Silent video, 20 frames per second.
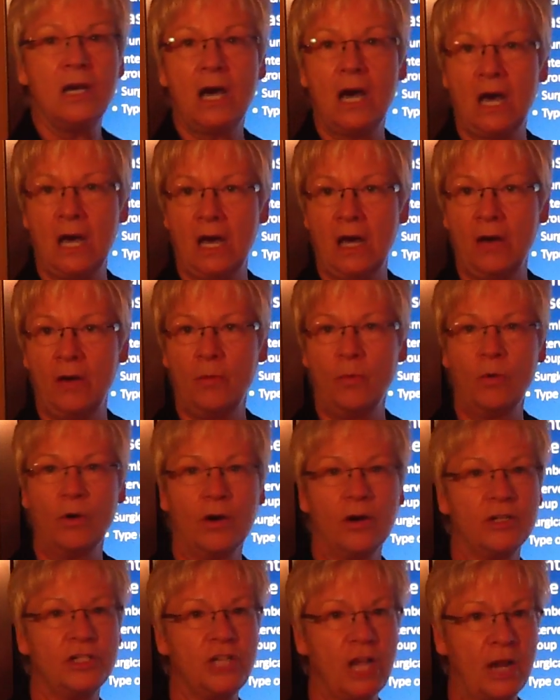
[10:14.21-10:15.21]

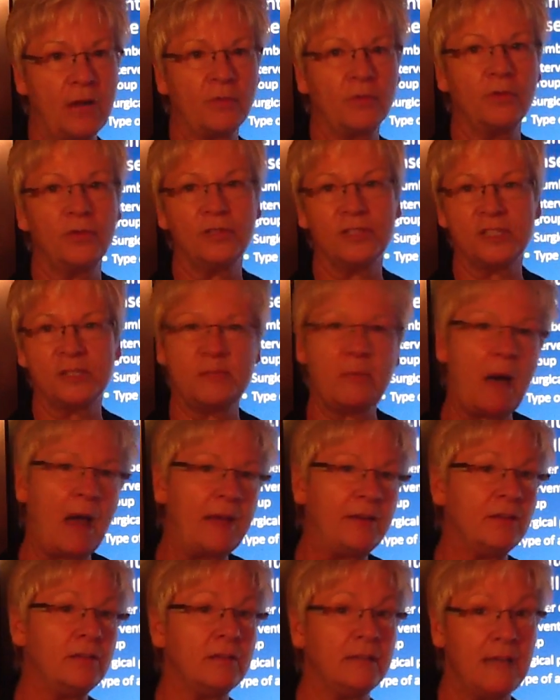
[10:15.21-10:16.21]
were general,
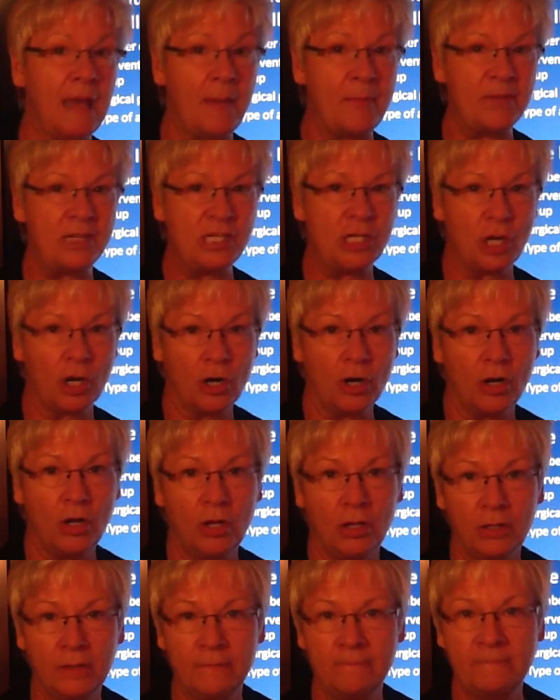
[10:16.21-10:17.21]
spinal, and
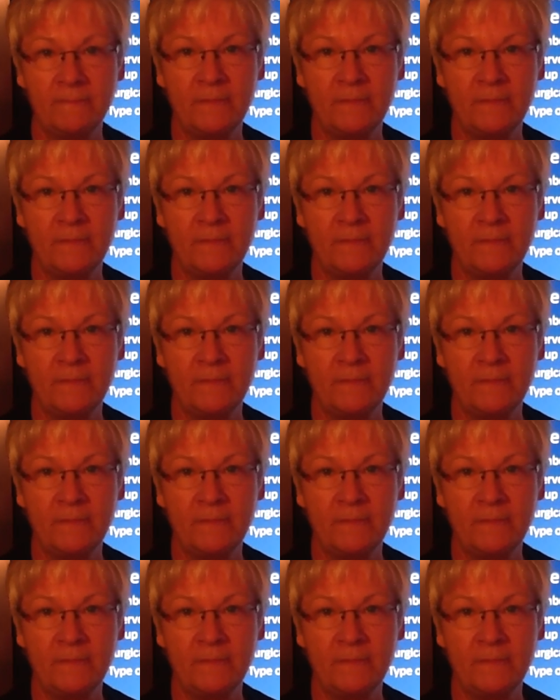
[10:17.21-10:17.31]
epidural.